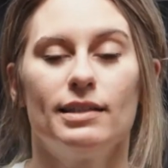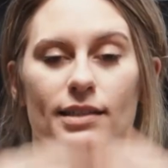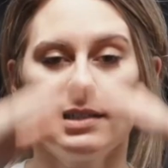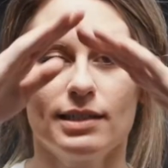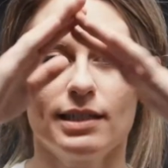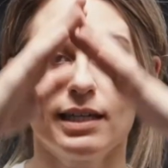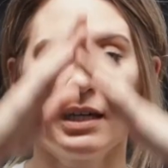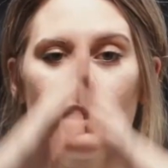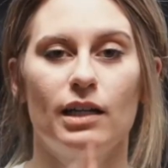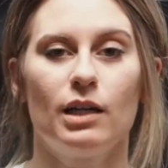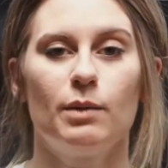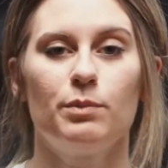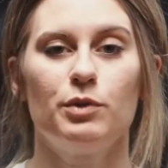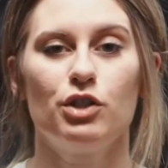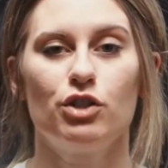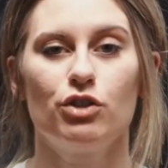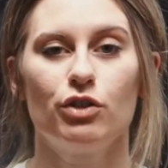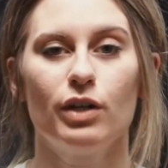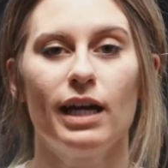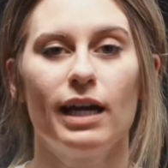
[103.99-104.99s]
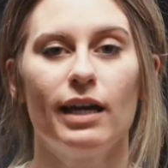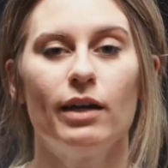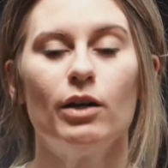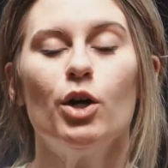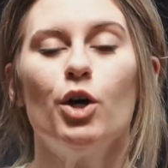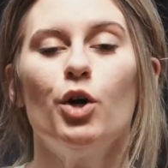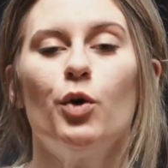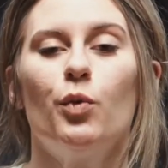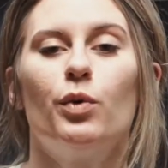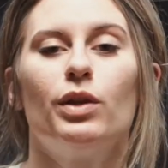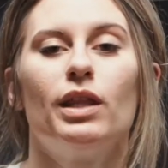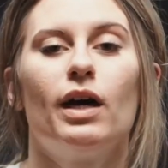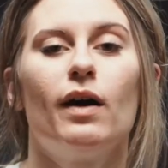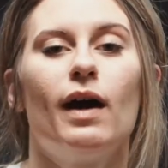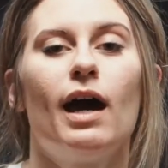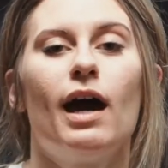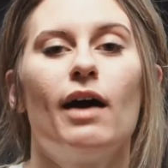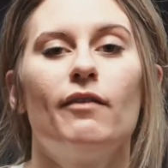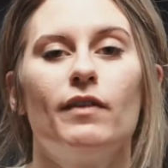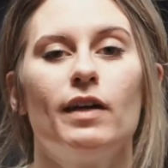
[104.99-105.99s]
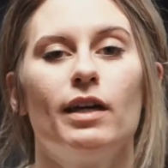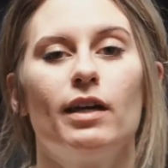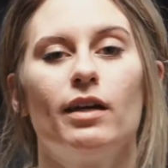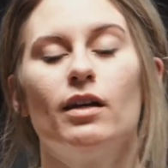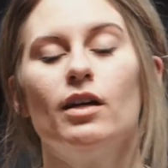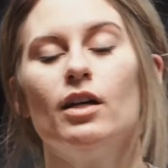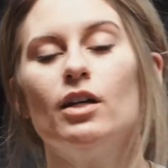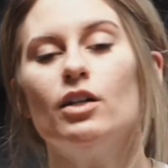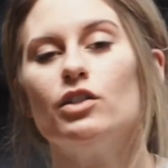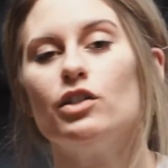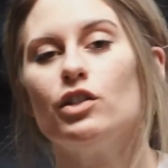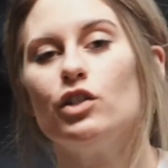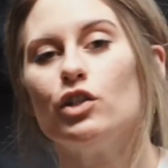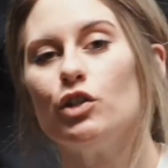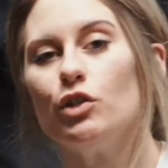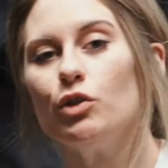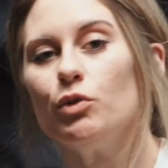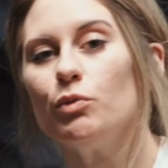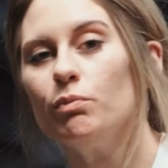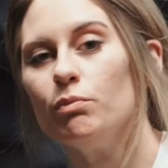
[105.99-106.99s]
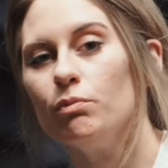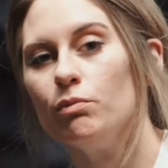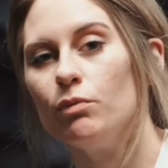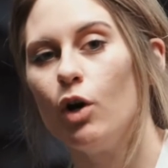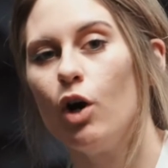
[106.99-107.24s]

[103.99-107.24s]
and stand up straight without having to